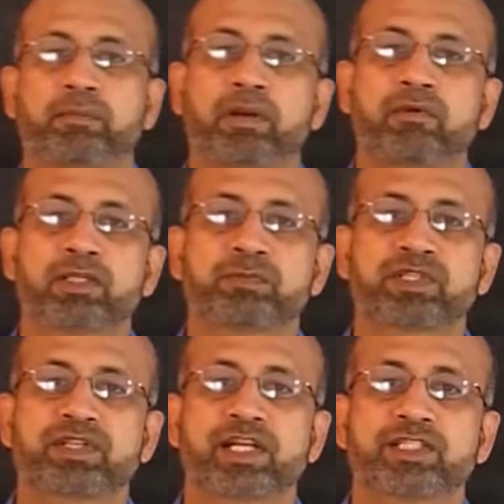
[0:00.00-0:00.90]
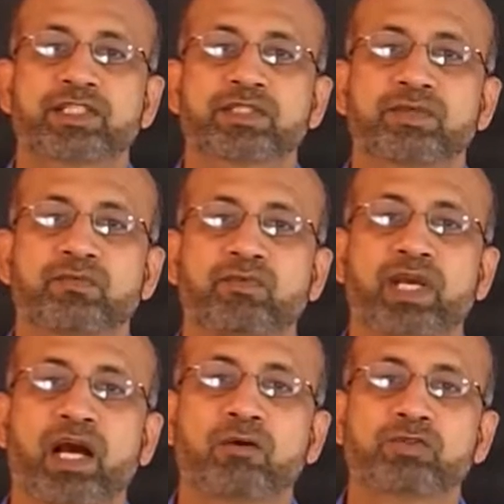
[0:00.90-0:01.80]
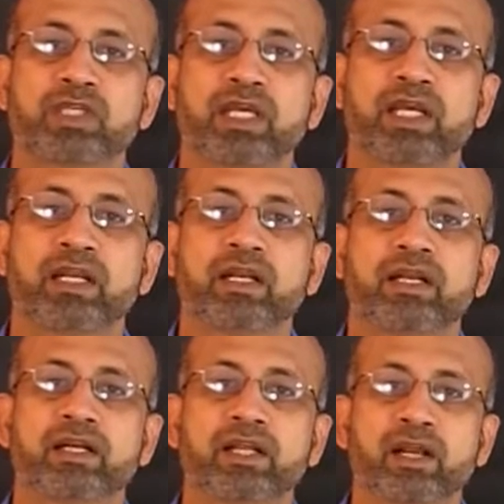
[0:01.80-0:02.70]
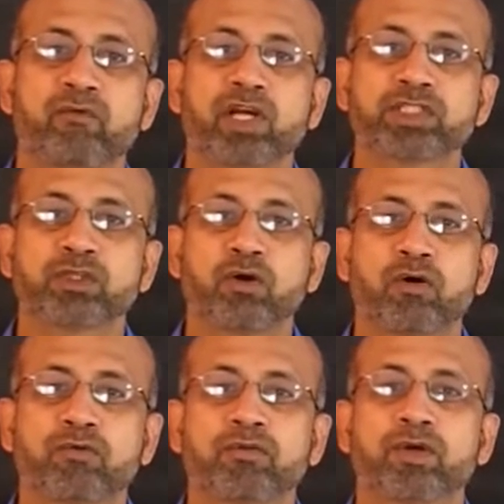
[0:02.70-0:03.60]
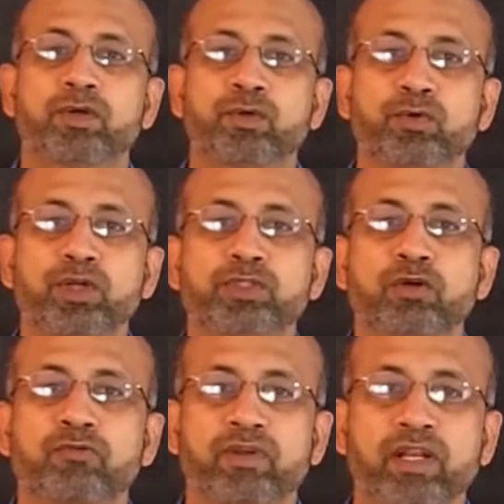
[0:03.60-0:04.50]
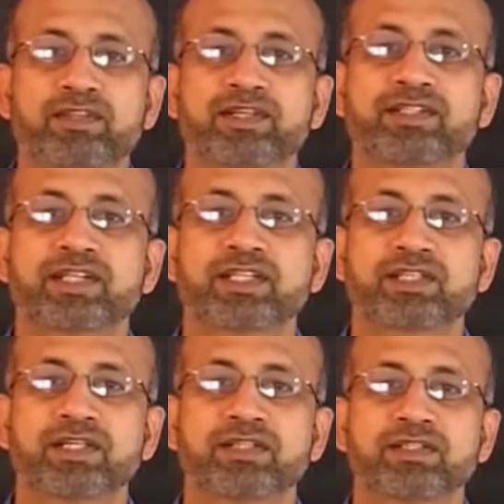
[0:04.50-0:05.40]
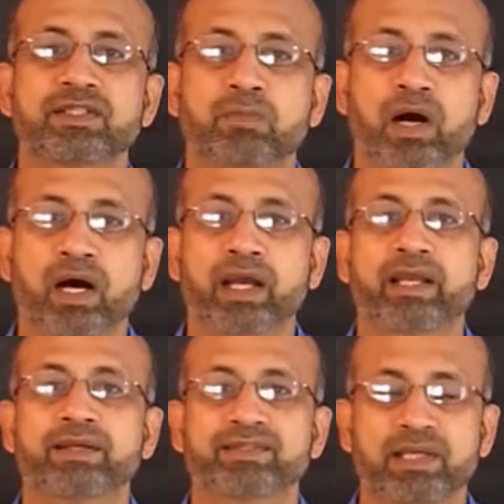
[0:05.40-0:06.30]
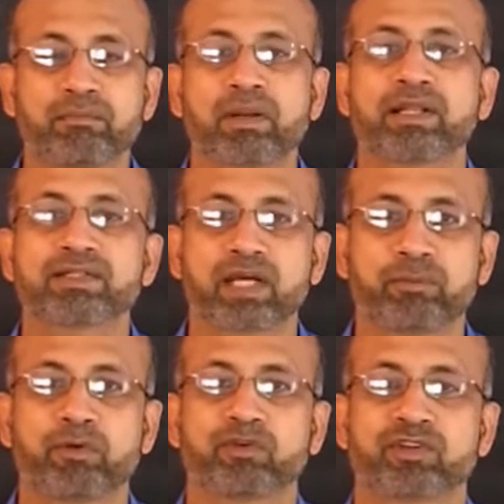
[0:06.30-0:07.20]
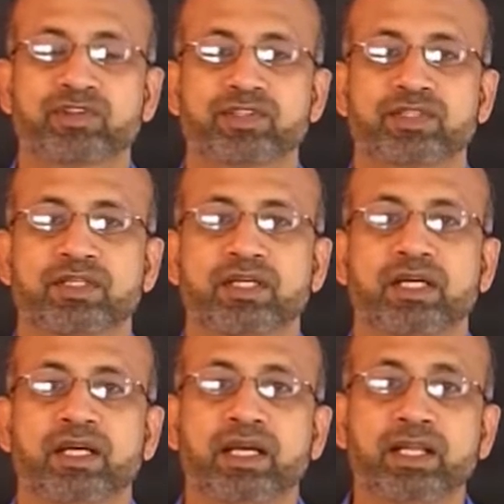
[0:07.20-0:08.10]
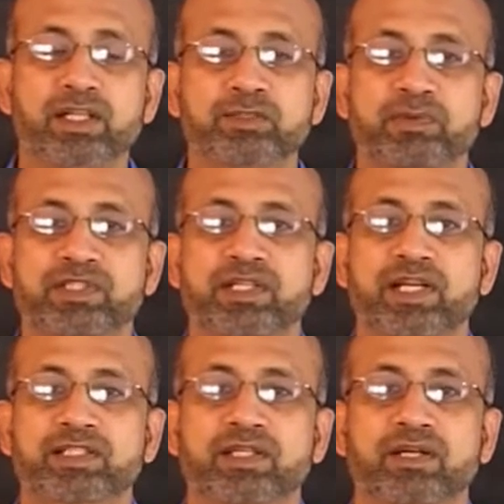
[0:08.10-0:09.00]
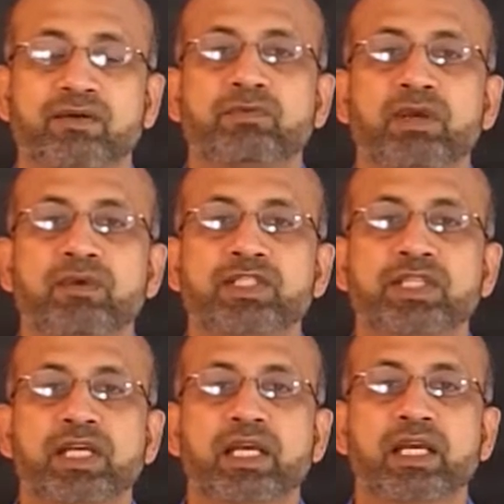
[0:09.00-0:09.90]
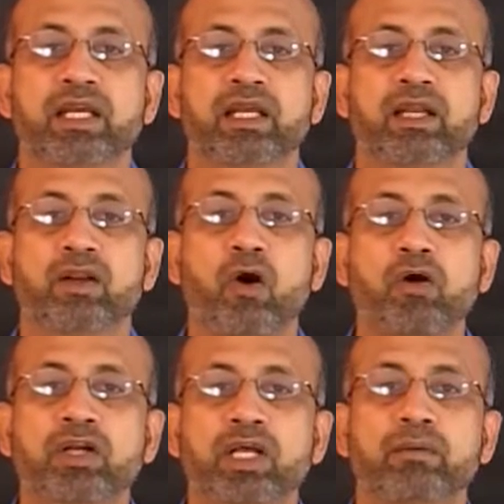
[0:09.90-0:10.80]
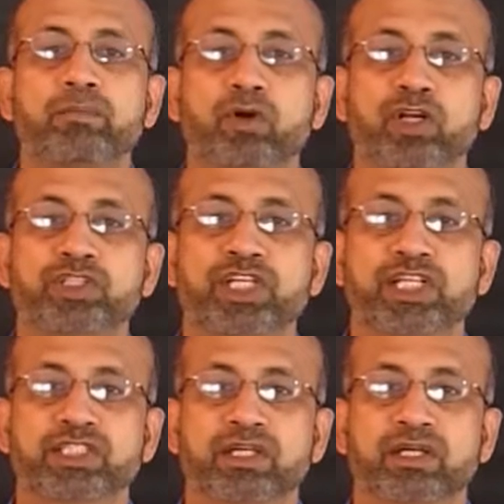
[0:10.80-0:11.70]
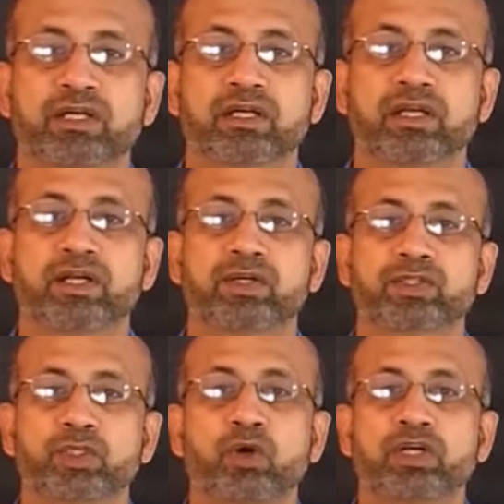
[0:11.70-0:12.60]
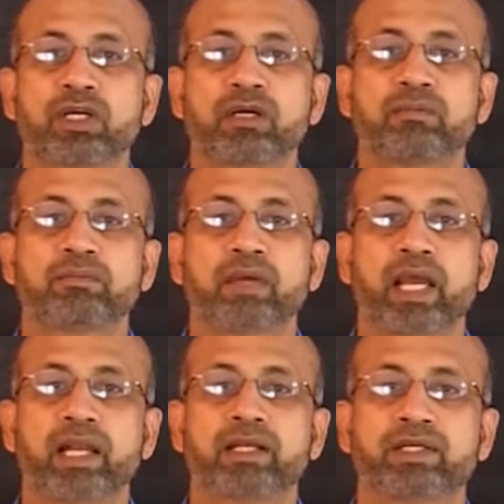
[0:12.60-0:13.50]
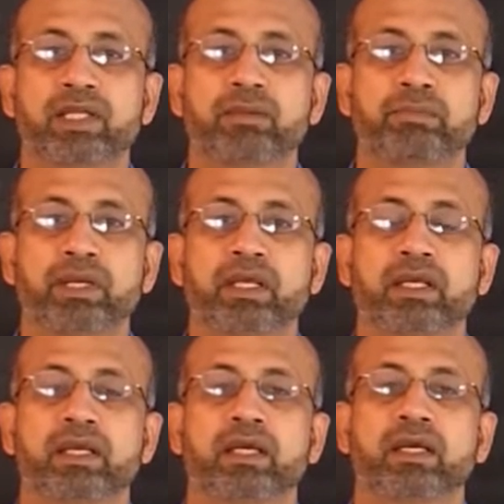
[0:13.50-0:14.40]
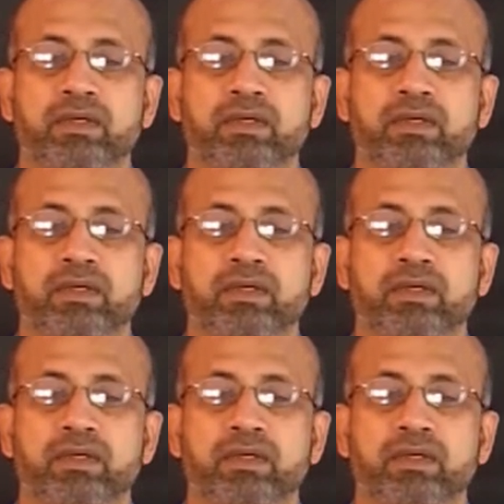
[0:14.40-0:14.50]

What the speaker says: In the previous presentations, we have seen derivation of units of inner sensations by semblance hypothesis. In this presentation, we will see long-term potentiation into short-term LTP,